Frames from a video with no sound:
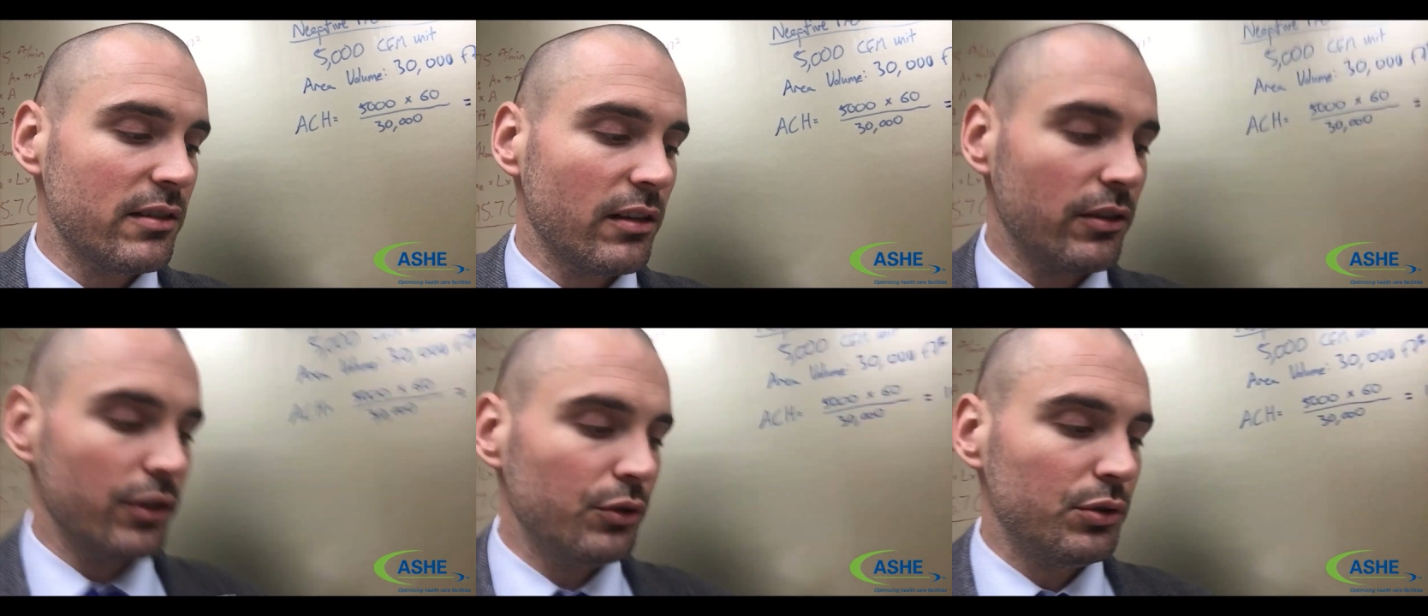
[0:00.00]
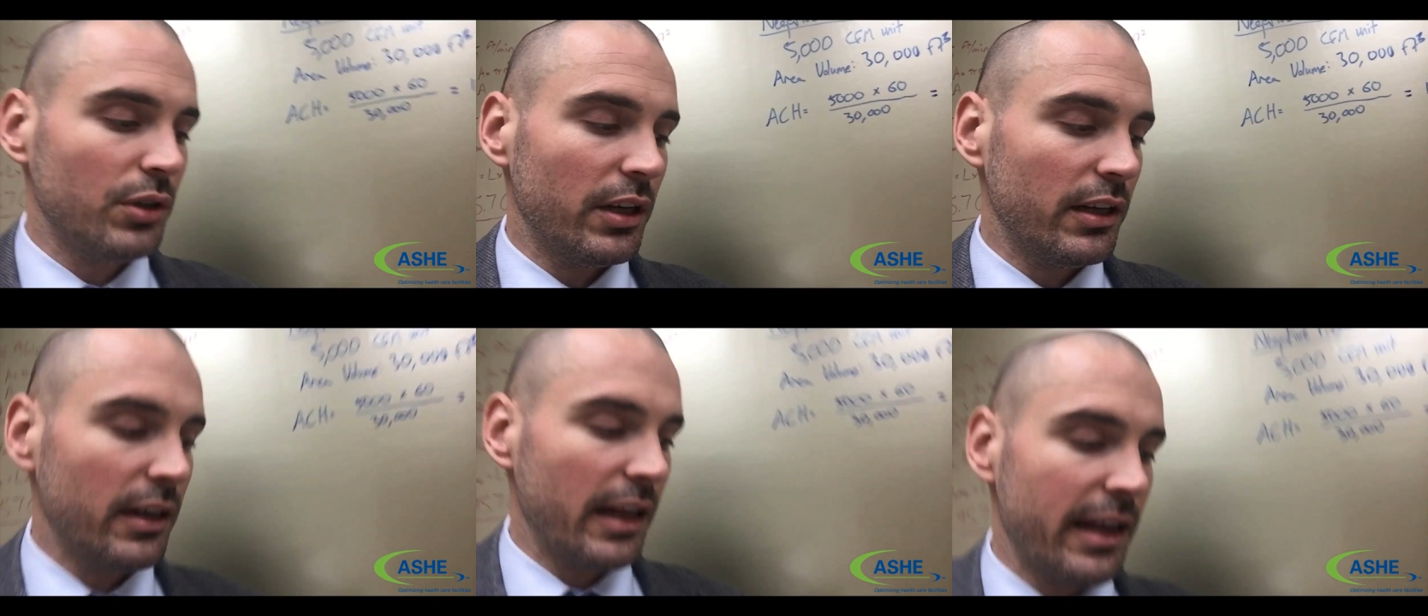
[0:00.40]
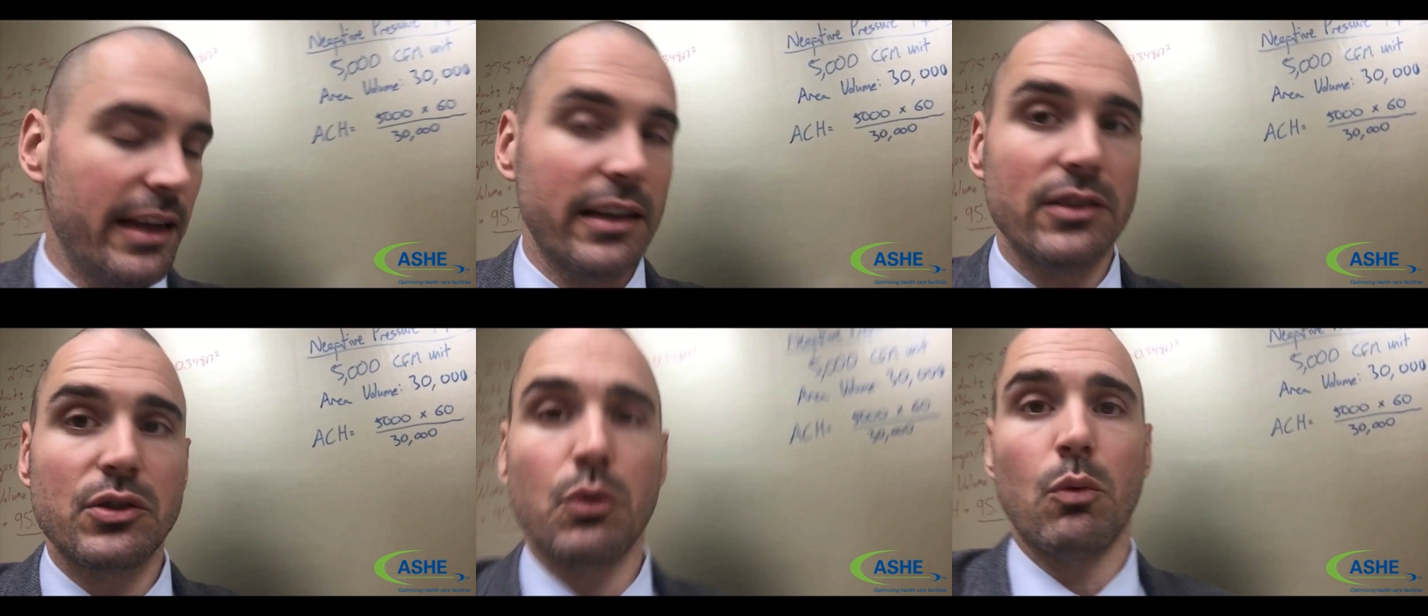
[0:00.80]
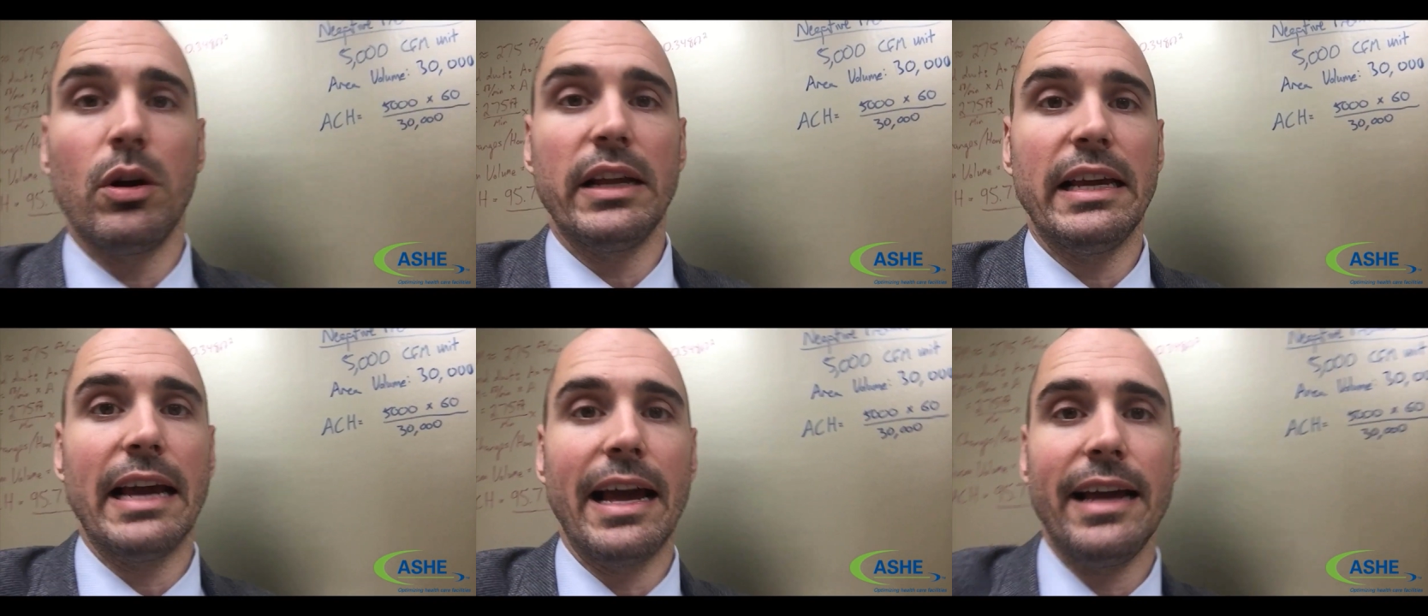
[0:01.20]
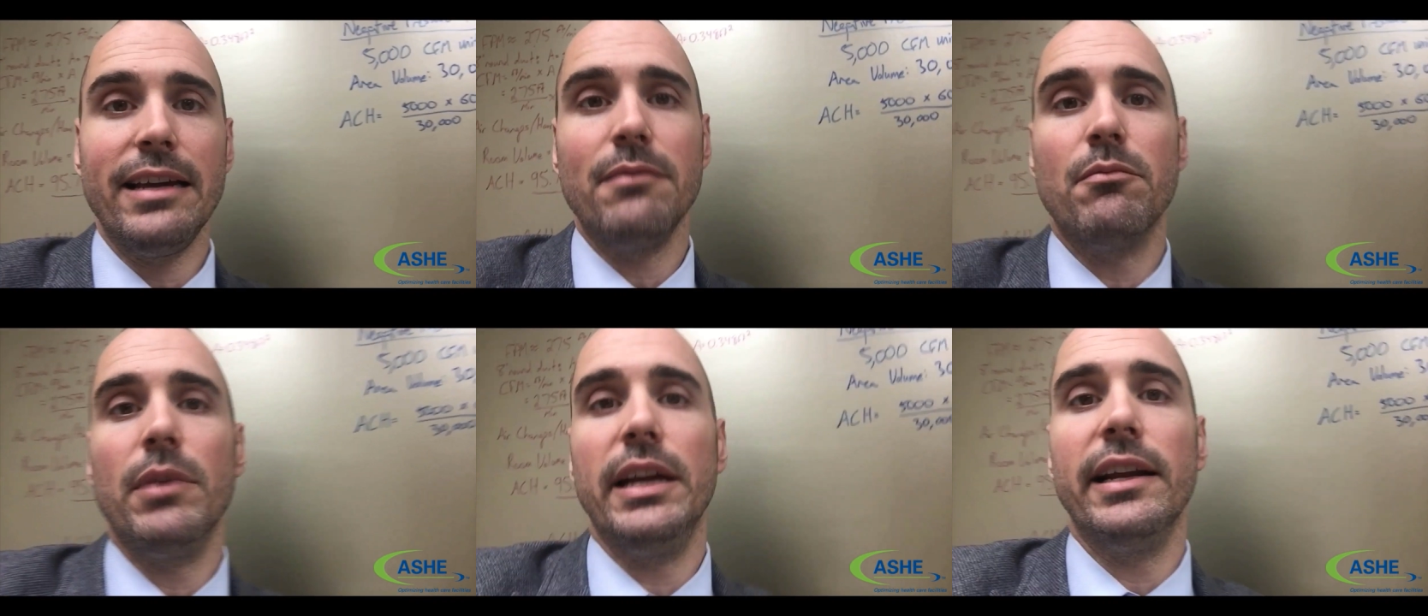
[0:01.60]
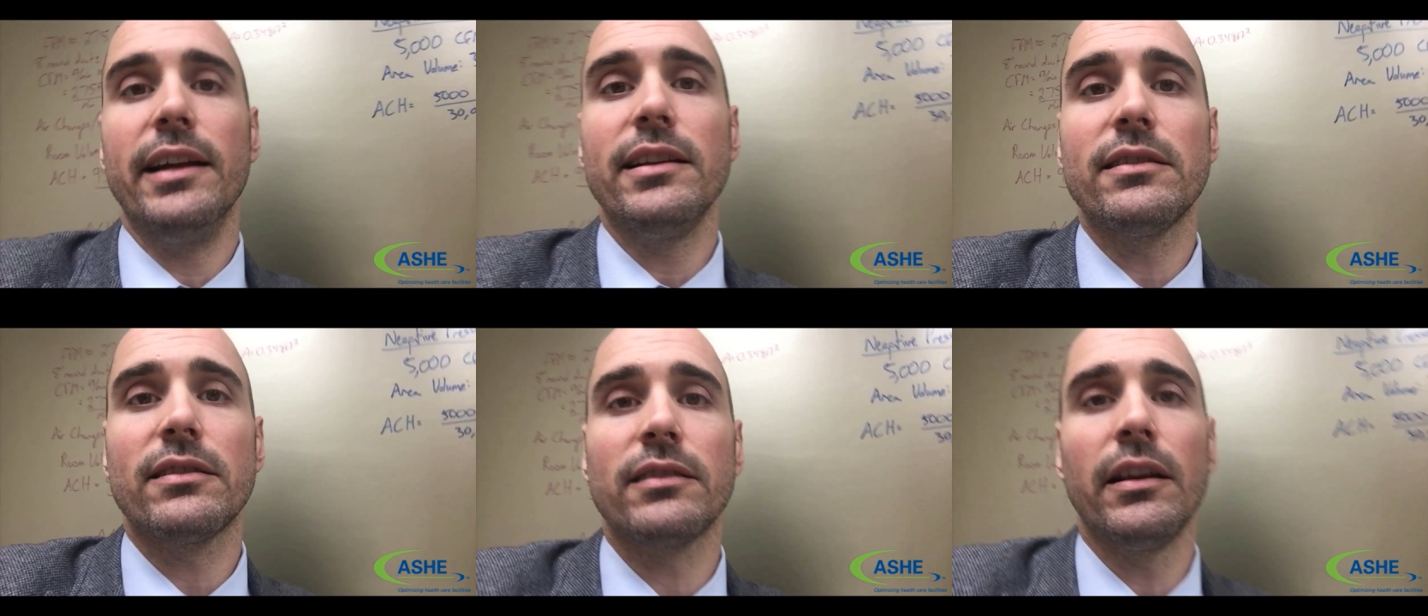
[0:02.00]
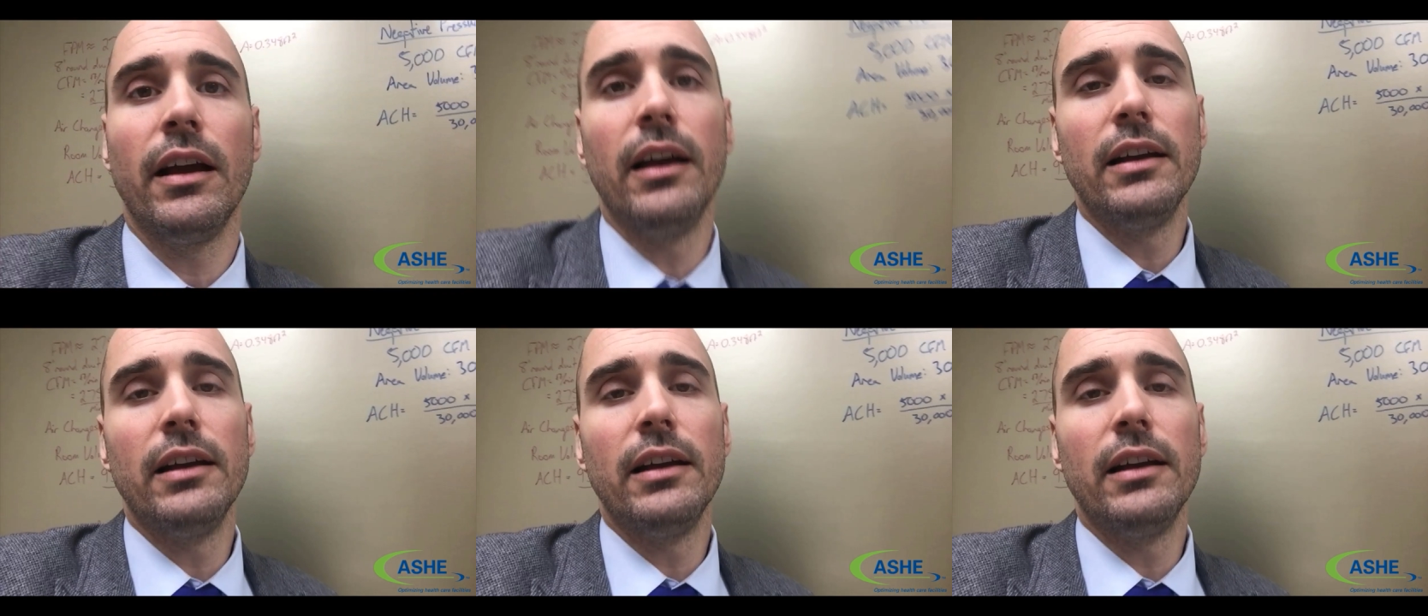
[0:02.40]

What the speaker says: dilution in 28 minutes.